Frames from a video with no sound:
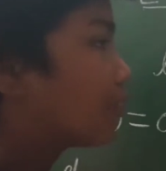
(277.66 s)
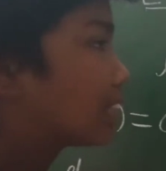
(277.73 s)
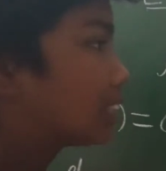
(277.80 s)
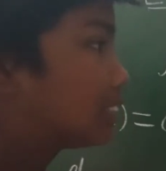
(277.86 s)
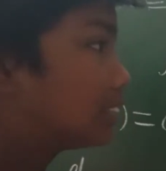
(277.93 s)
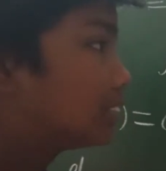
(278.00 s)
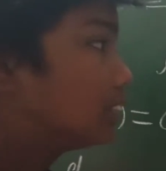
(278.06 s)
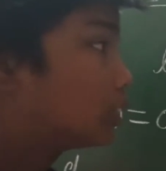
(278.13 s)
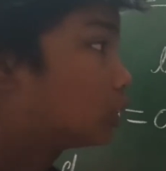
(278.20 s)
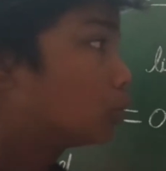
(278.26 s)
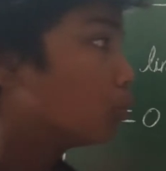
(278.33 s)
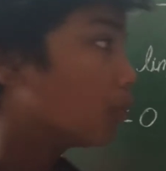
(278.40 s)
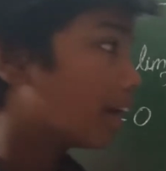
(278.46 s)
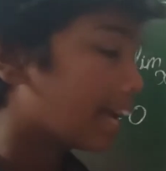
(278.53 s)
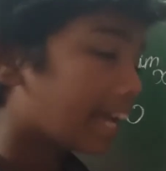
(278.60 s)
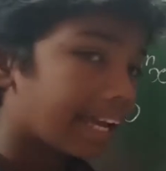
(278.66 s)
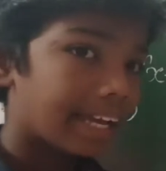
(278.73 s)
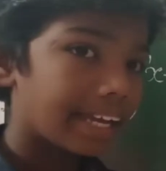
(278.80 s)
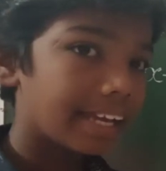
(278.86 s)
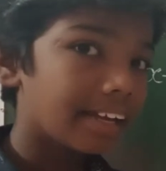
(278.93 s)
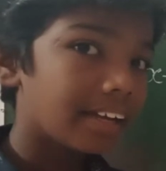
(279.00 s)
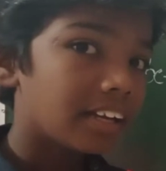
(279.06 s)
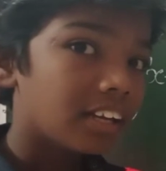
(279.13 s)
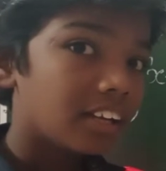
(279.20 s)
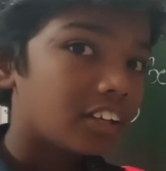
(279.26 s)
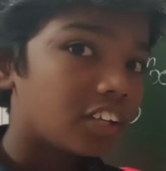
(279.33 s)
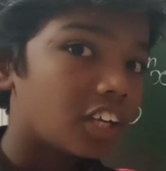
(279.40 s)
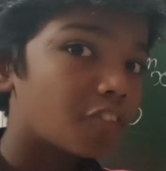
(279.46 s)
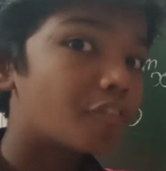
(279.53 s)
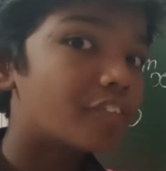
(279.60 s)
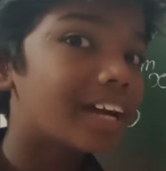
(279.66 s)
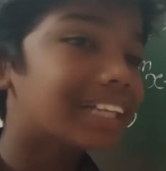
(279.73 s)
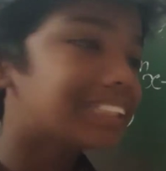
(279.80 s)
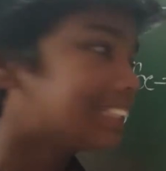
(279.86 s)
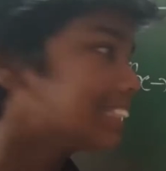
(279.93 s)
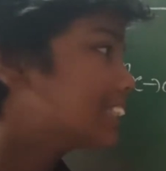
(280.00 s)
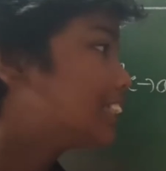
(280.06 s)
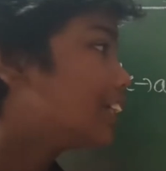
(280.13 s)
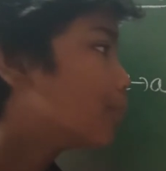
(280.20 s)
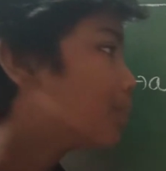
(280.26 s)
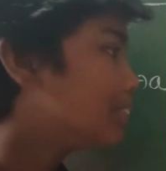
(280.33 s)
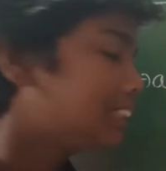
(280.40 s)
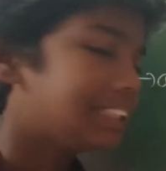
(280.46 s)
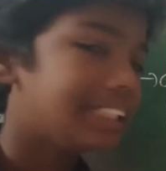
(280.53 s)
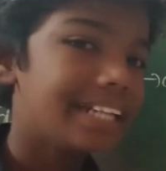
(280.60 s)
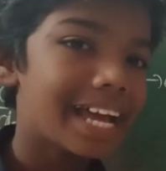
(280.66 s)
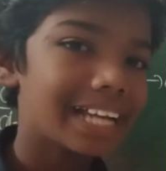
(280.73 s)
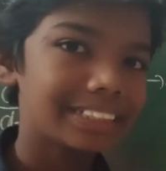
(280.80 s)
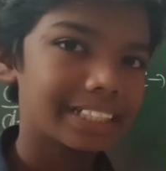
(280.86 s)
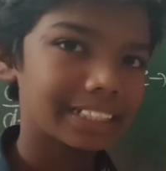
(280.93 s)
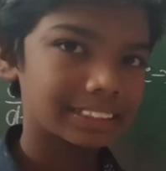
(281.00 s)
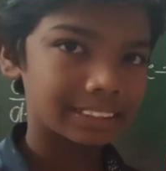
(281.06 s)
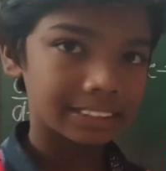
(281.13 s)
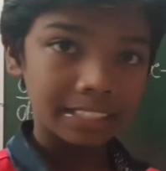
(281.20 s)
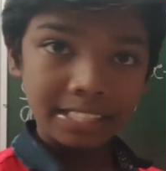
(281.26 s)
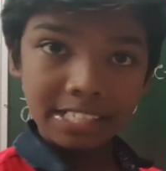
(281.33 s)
x tends to a f dash x divided by g dash x,